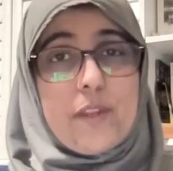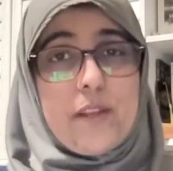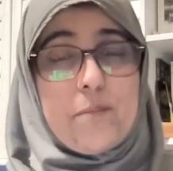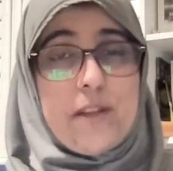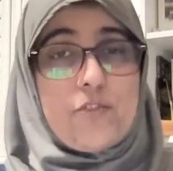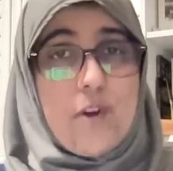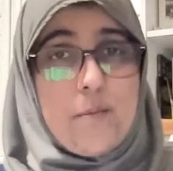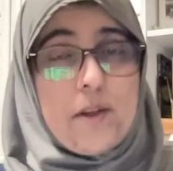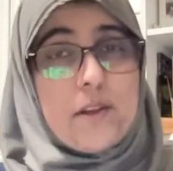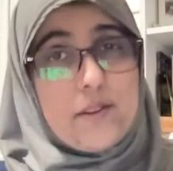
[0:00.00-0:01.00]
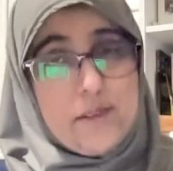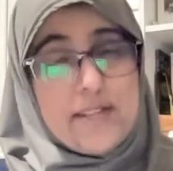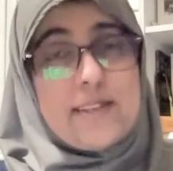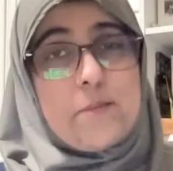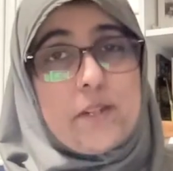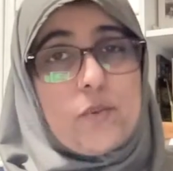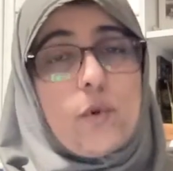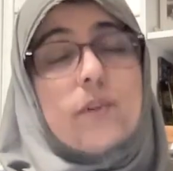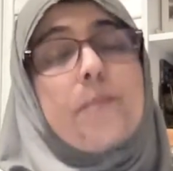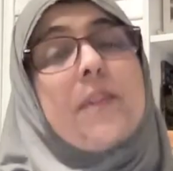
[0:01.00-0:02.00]
in my trauma and 18 months
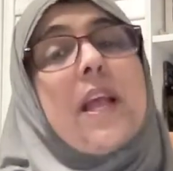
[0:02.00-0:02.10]
old,